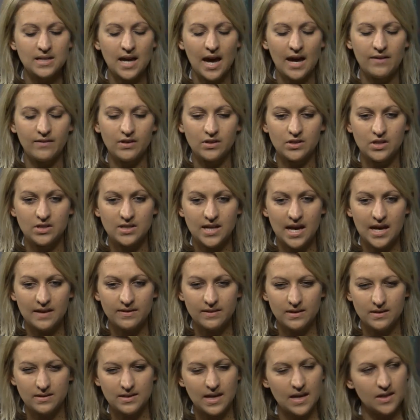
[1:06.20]
having to take
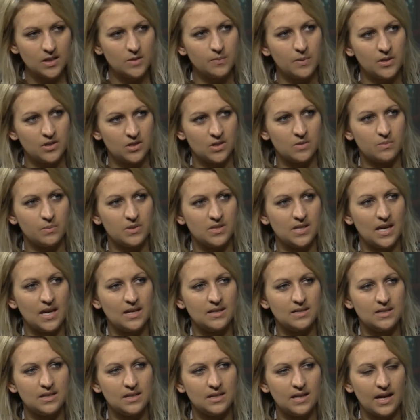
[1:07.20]
the sales pitch as
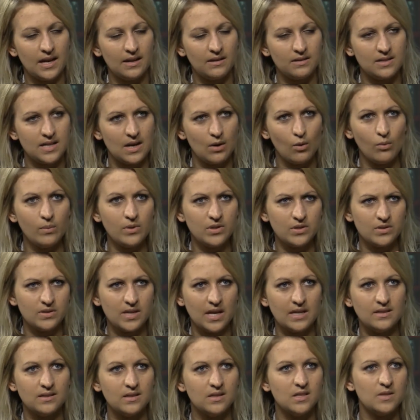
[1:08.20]
presented and almost
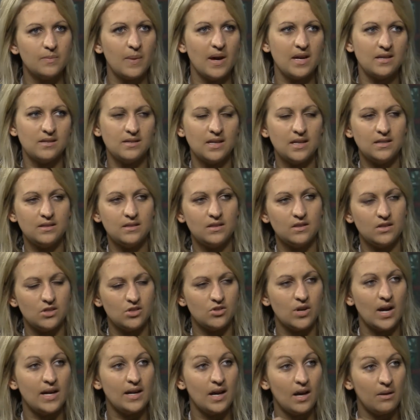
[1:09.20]
sentence by sentence
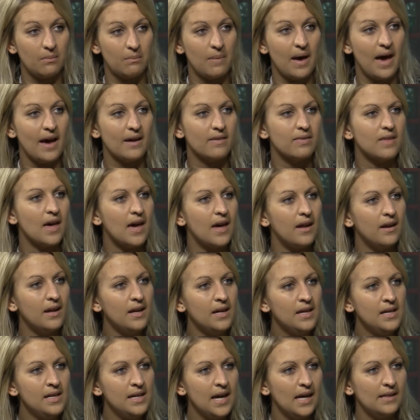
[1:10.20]
try and unpack that
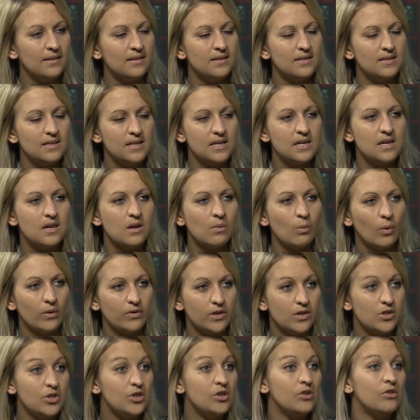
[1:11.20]
and see what
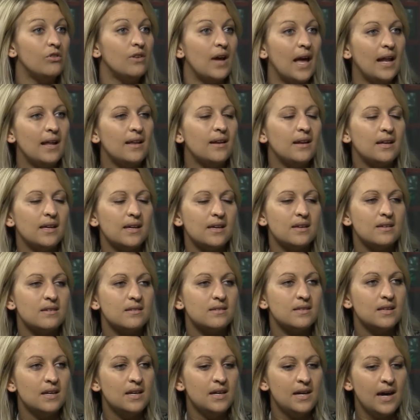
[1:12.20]
the true reality
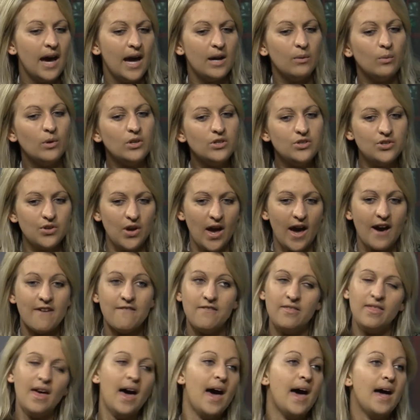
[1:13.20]
is. And once you
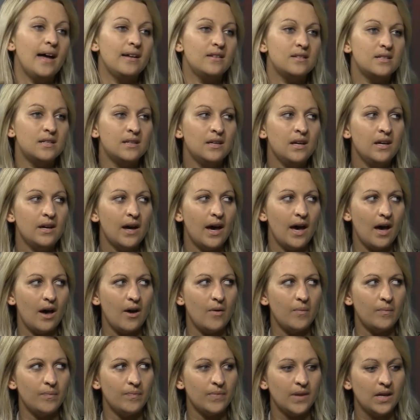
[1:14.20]
have that,
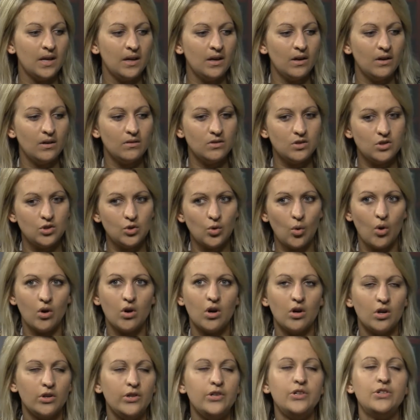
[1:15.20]
draw a
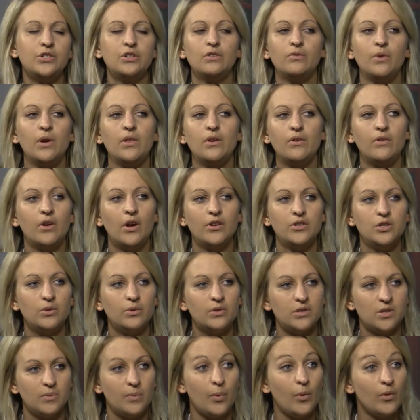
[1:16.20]
conclusion of whether or not you
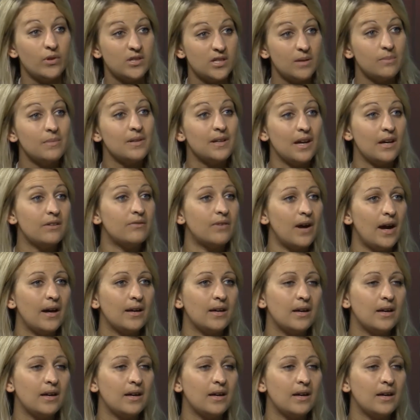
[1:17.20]
would support something like fracking.